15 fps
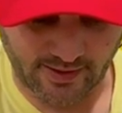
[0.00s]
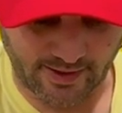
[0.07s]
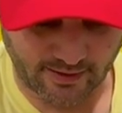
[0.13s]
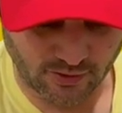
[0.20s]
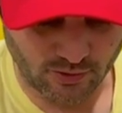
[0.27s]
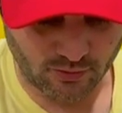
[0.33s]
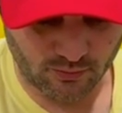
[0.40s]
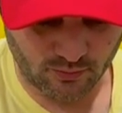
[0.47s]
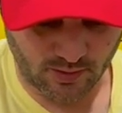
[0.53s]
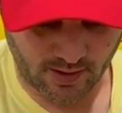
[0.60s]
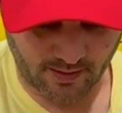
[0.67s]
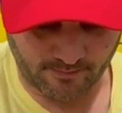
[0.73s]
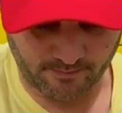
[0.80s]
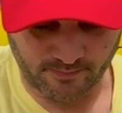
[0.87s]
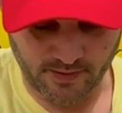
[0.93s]
actual
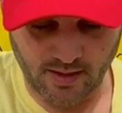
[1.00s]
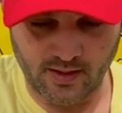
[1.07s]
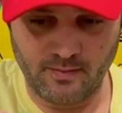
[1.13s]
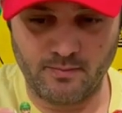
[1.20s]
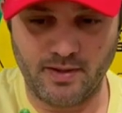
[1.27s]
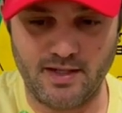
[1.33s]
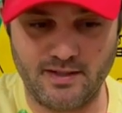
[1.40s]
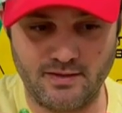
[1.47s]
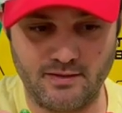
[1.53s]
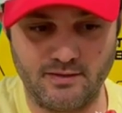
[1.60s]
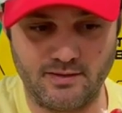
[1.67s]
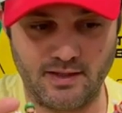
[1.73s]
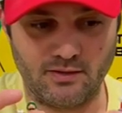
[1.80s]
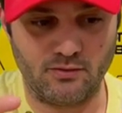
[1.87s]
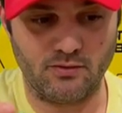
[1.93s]
um, pieces
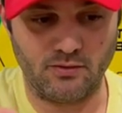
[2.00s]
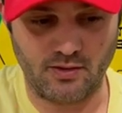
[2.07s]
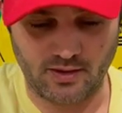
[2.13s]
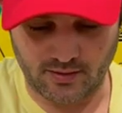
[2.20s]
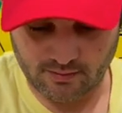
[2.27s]
that look like